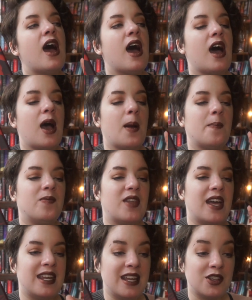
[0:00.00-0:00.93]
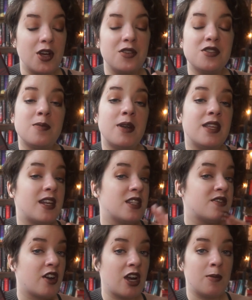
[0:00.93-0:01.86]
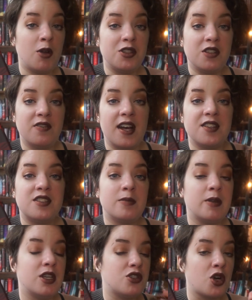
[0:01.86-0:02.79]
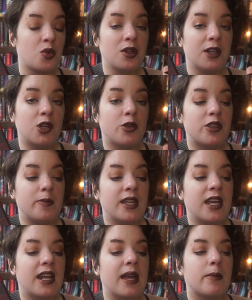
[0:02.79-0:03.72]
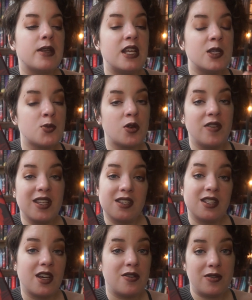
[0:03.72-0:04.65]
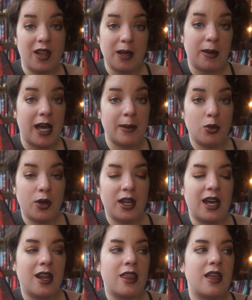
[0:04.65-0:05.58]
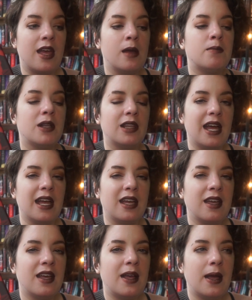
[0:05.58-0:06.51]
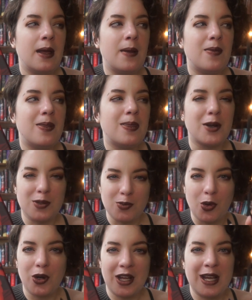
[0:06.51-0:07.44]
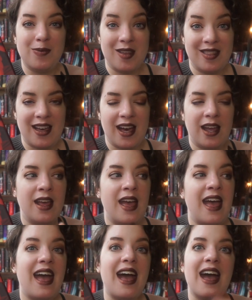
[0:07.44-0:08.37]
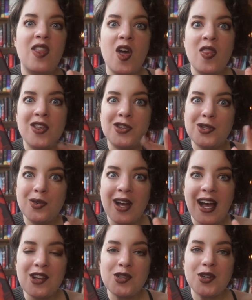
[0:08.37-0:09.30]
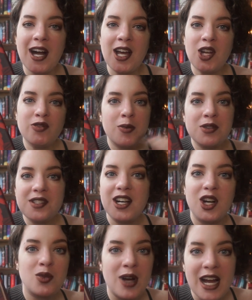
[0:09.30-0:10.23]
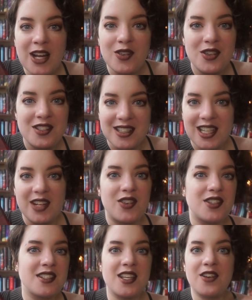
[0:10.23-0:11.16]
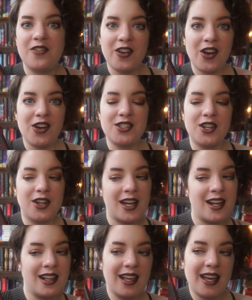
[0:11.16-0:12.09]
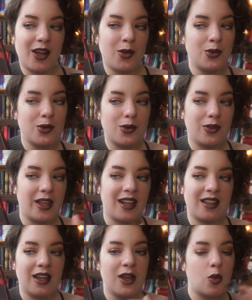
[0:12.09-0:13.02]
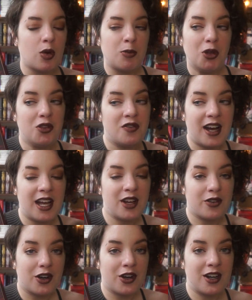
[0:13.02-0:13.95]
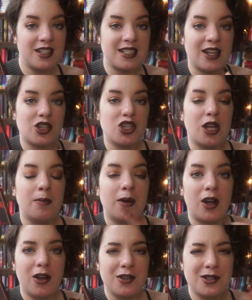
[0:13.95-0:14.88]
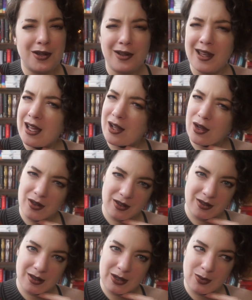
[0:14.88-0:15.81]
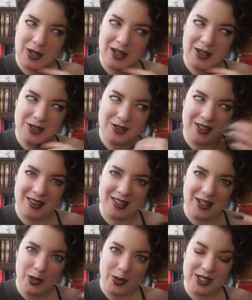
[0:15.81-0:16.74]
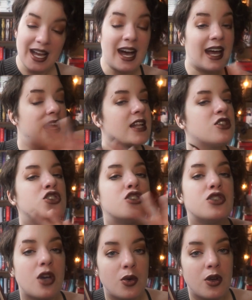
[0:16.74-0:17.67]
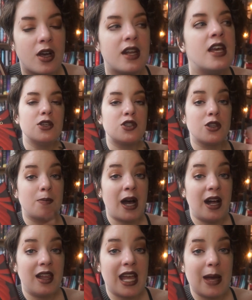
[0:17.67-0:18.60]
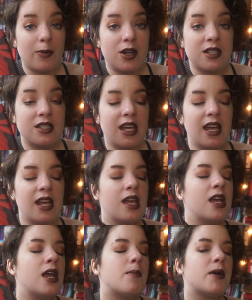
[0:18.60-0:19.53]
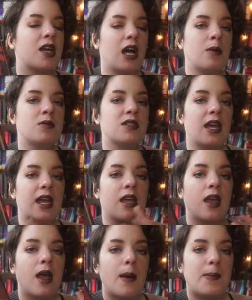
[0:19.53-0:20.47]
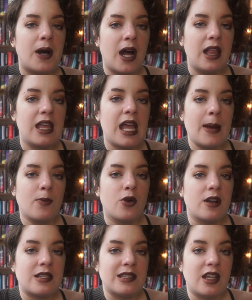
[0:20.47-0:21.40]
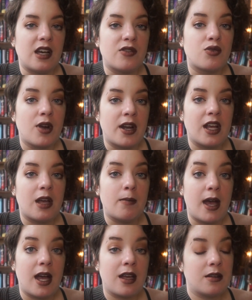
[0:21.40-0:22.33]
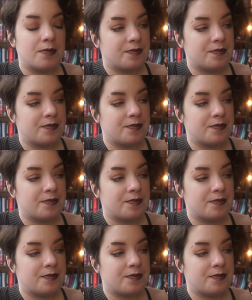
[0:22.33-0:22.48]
And he is also somebody that is very multifaceted, but you don't really know at the beginning, but he's more of like the tough like bad boy kind of thing, but like there's more to him than that. And then the two guys are kind of almost like rivals to lovers, because at first they're kind of like, ooh, like we're both vying for her attention, but also like, we also think the other one's hot. It's so good. So the polyamorous thing becomes like polyamorous love running a mech.